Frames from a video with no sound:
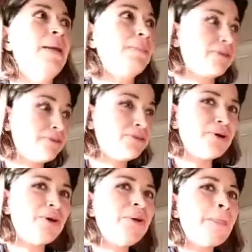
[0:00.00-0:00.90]
But
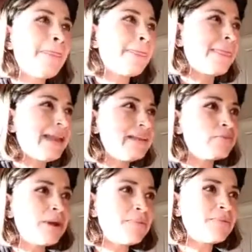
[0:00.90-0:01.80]
there is
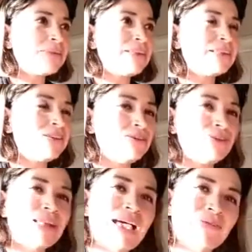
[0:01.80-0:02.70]
one more thing that you
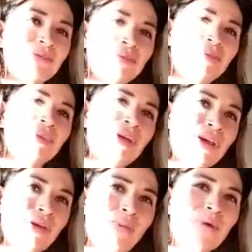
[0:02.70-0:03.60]
will have to
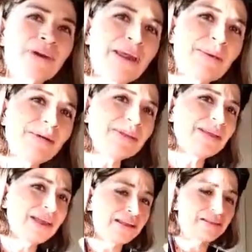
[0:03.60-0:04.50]
worry about,
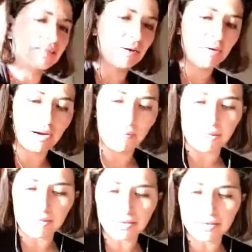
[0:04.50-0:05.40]
and it's not
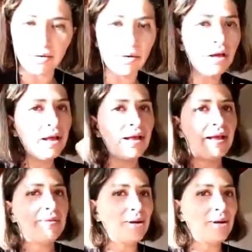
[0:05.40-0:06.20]
recommended. So no